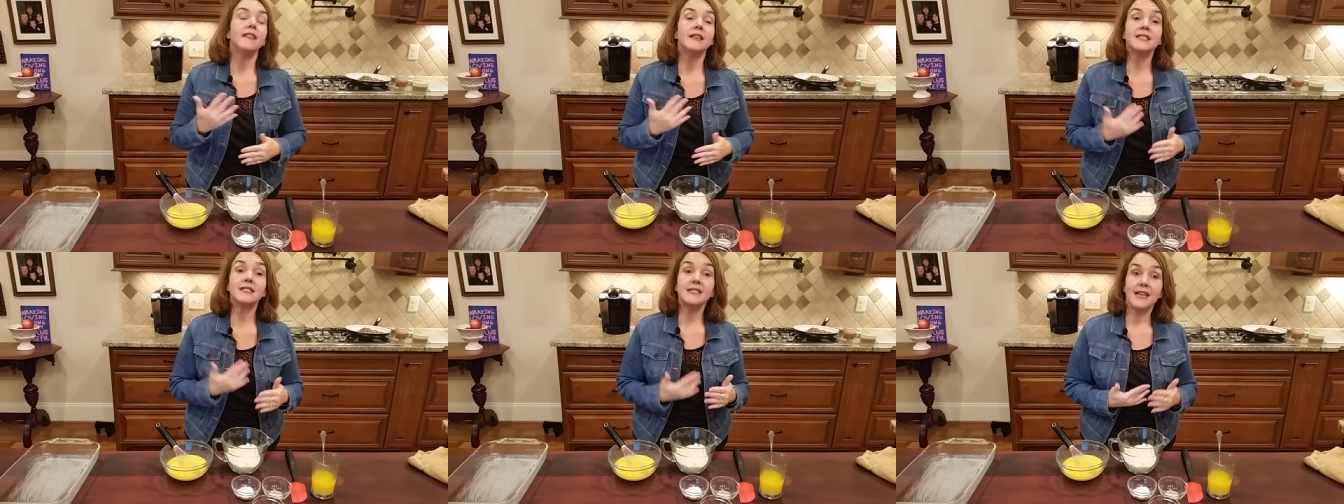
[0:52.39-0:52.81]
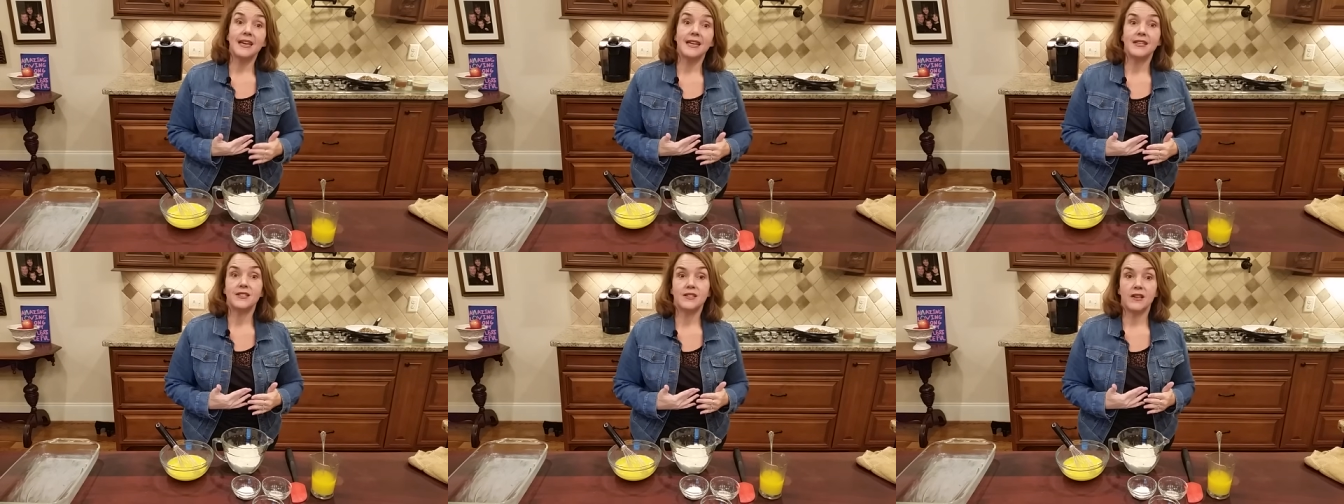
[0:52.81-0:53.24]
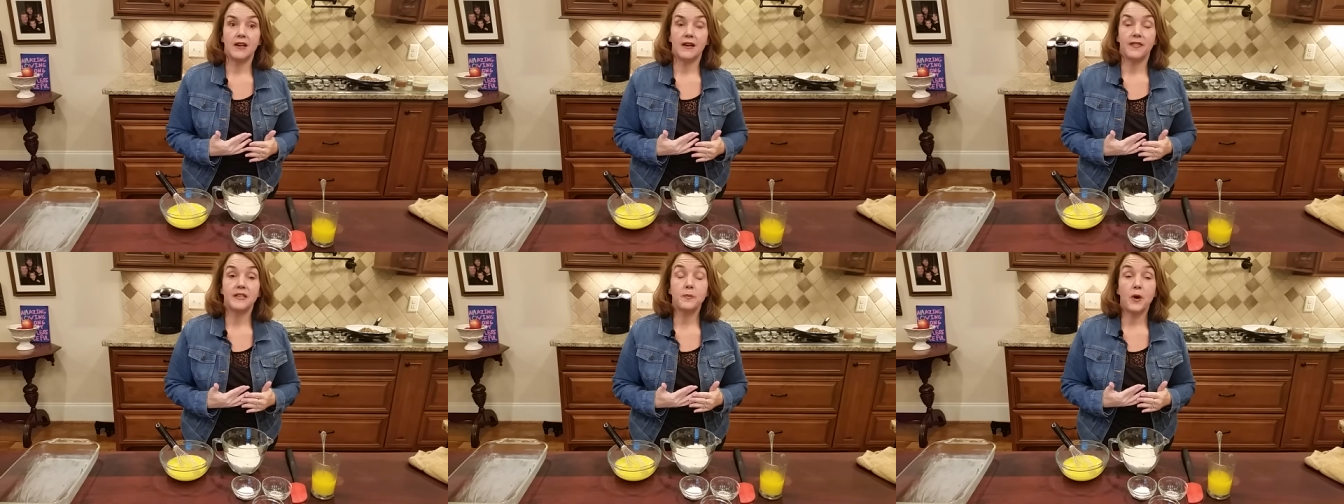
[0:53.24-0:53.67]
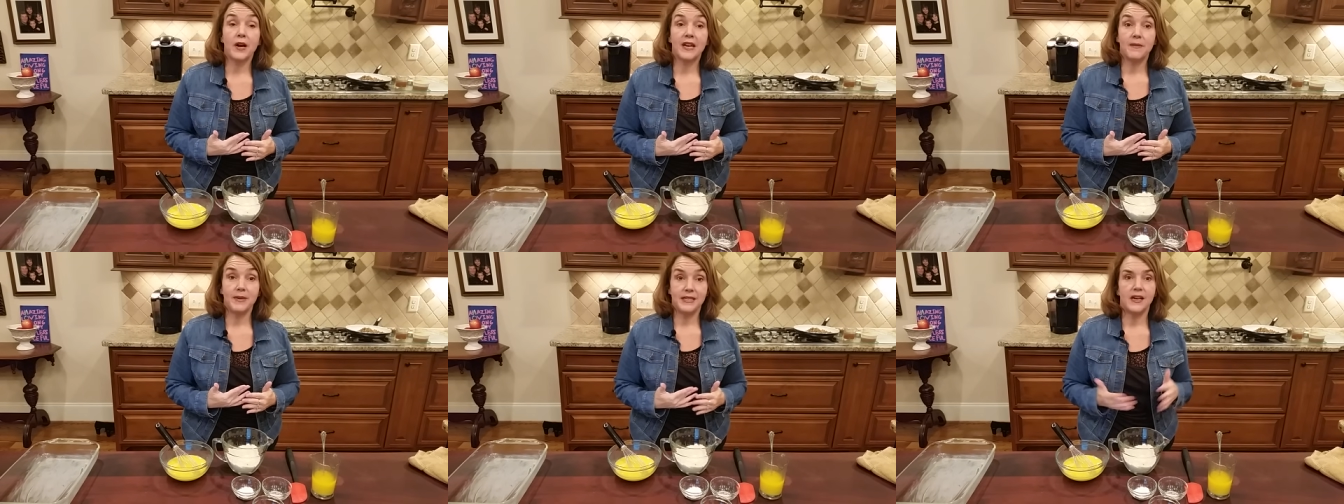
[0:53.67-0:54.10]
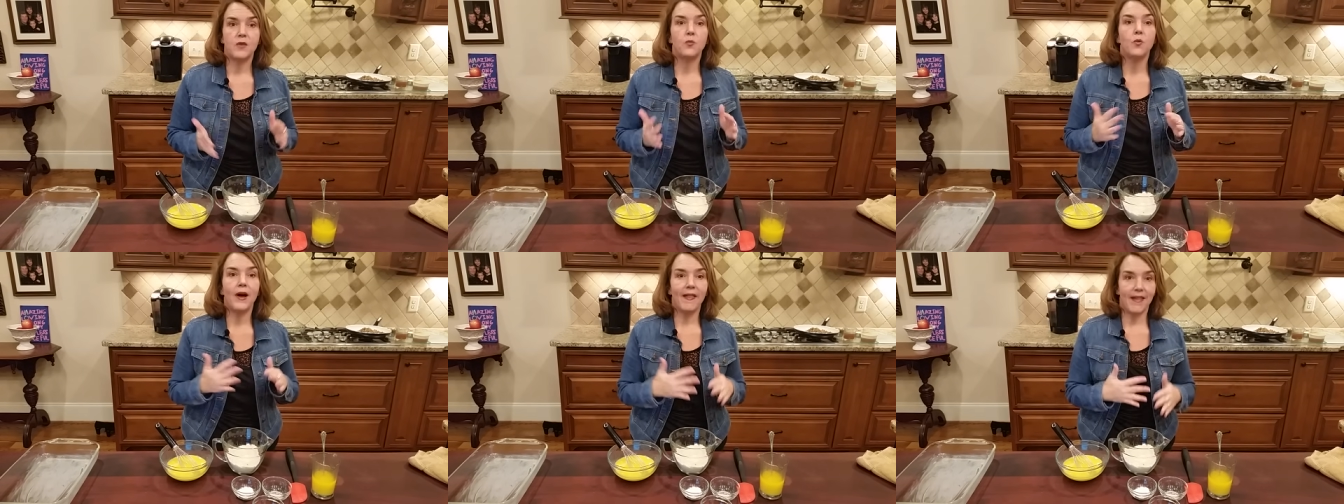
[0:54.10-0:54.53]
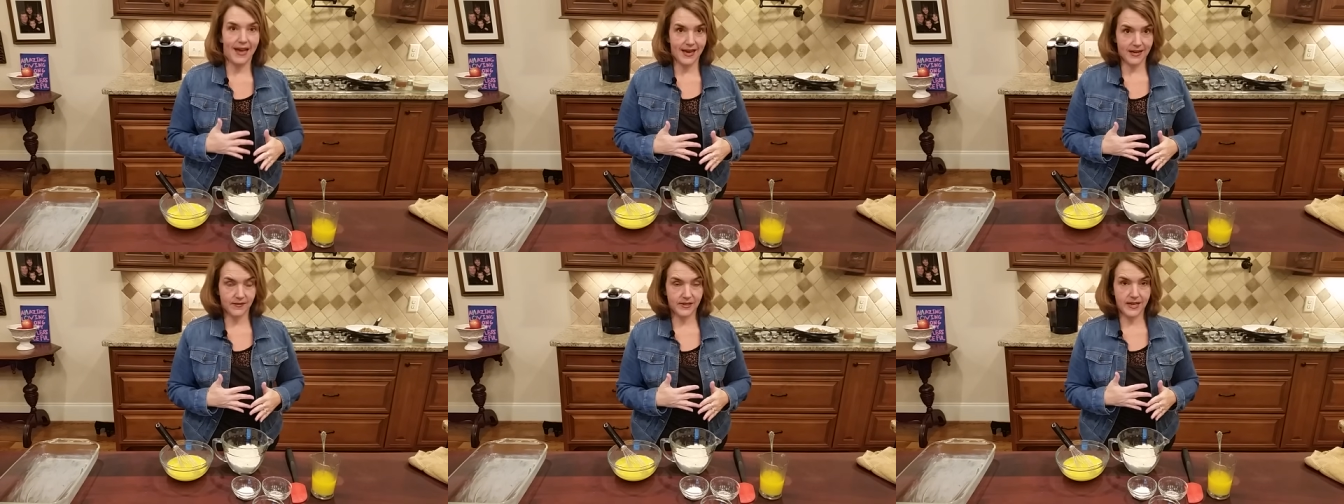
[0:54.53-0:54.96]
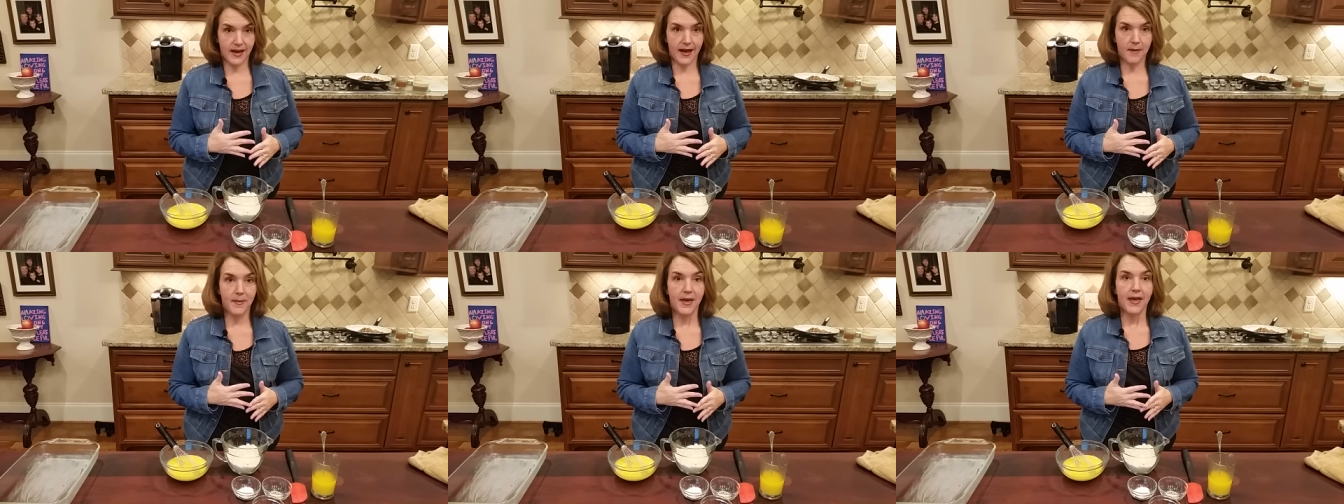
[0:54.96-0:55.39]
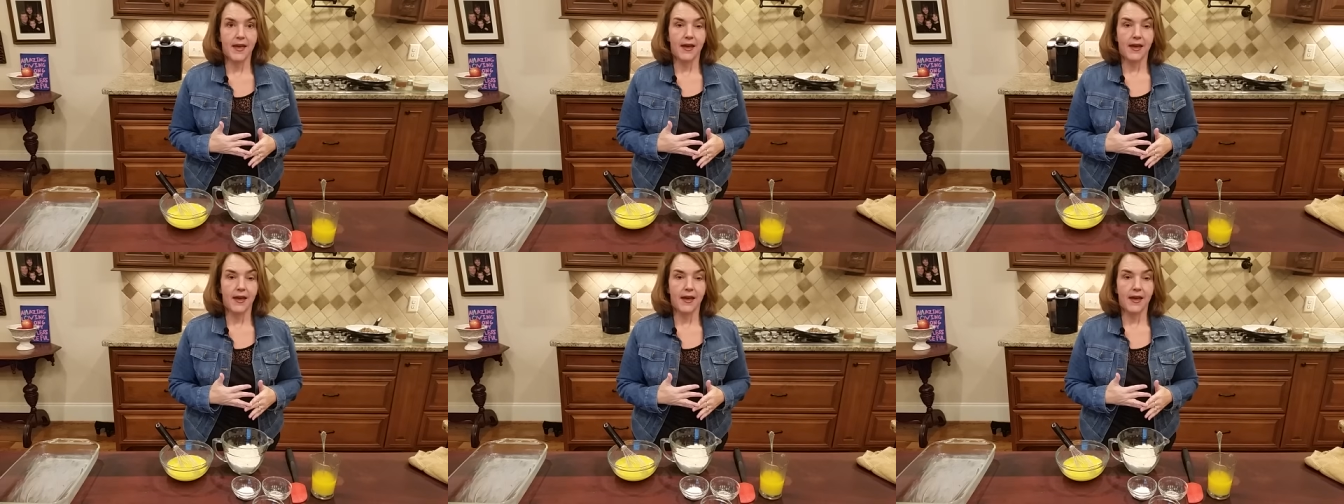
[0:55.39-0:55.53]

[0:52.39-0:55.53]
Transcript: this stage, uh, this part can be done well ahead of time.